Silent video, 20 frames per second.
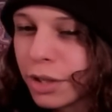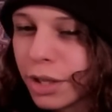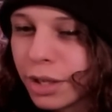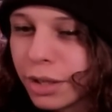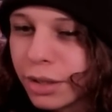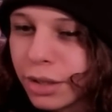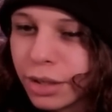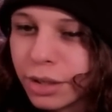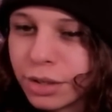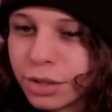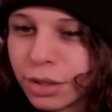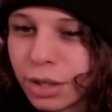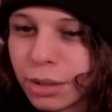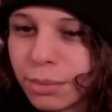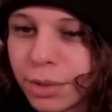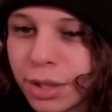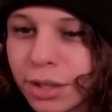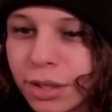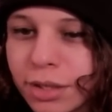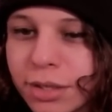out there is what I
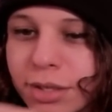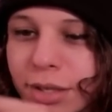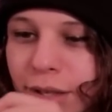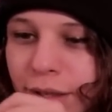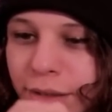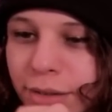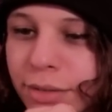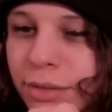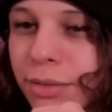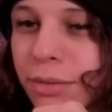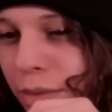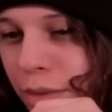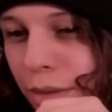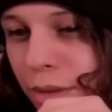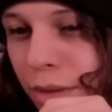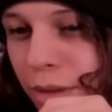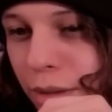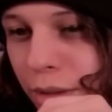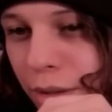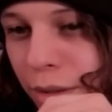mean to say.
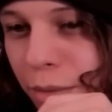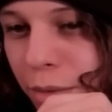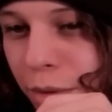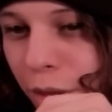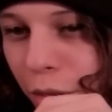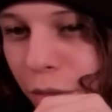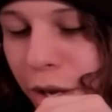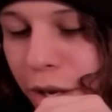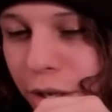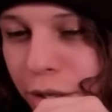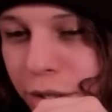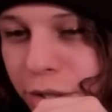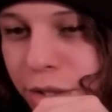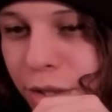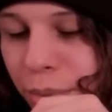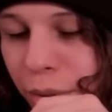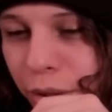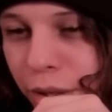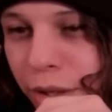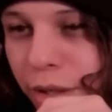With the things you're
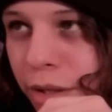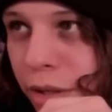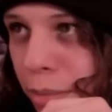putting in your